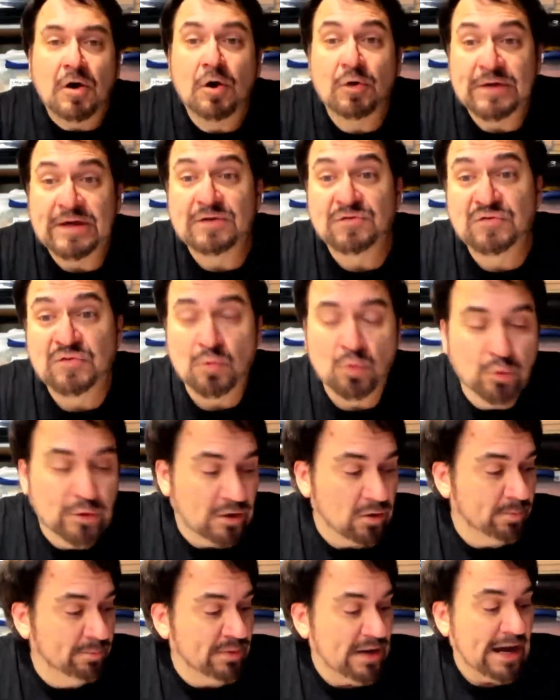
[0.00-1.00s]
Okay, so
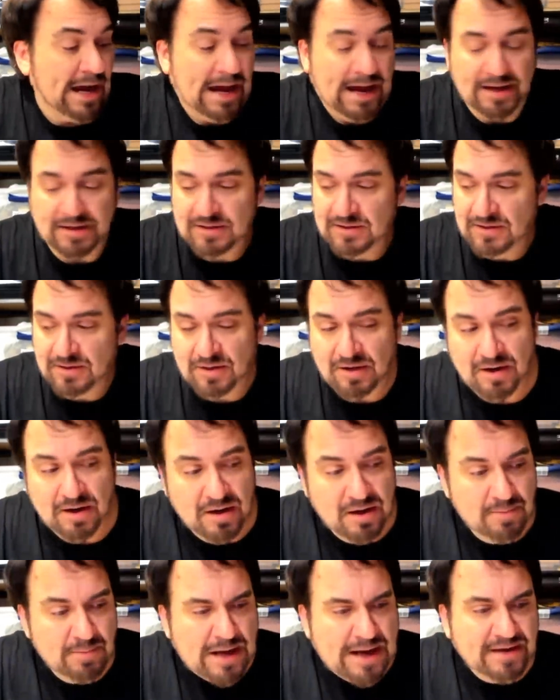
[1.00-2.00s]
we're back.
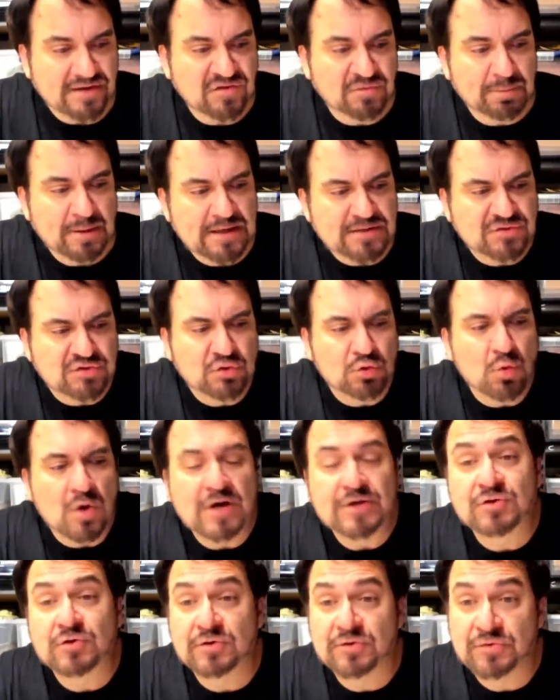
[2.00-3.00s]
Um, I spent
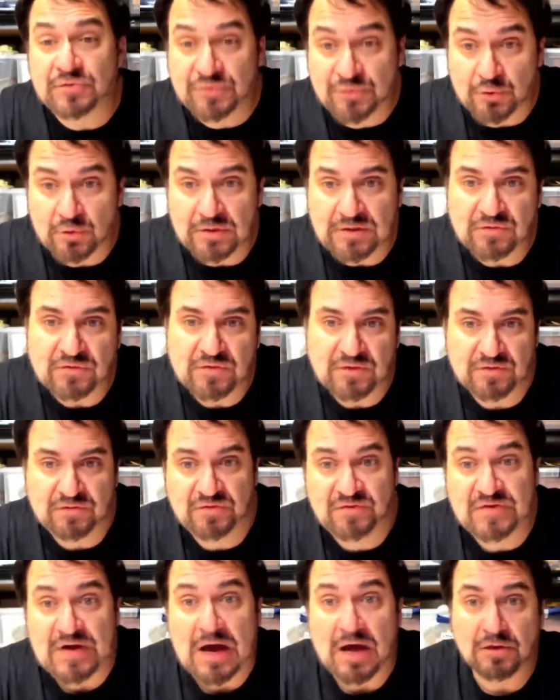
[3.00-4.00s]

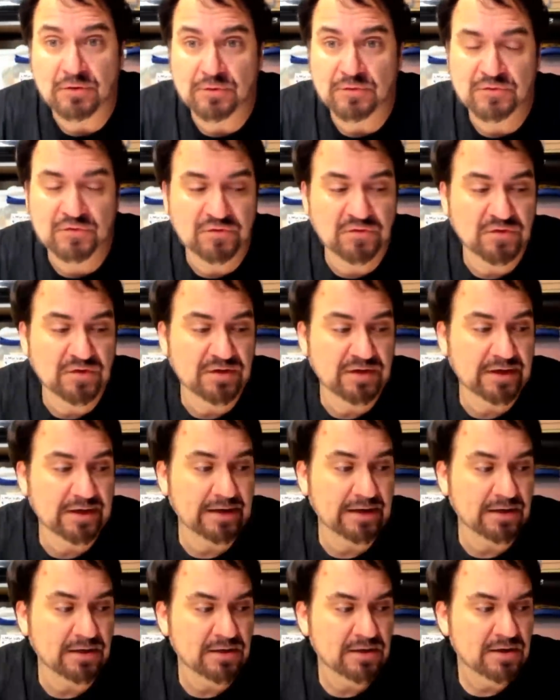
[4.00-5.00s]
$236
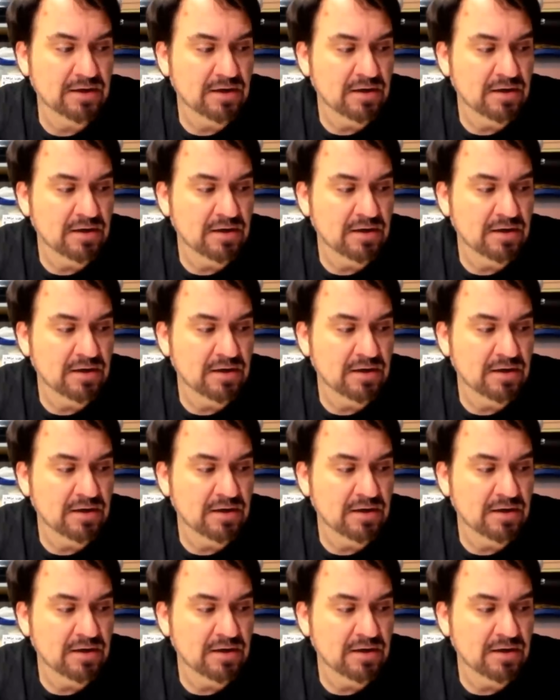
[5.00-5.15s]
today.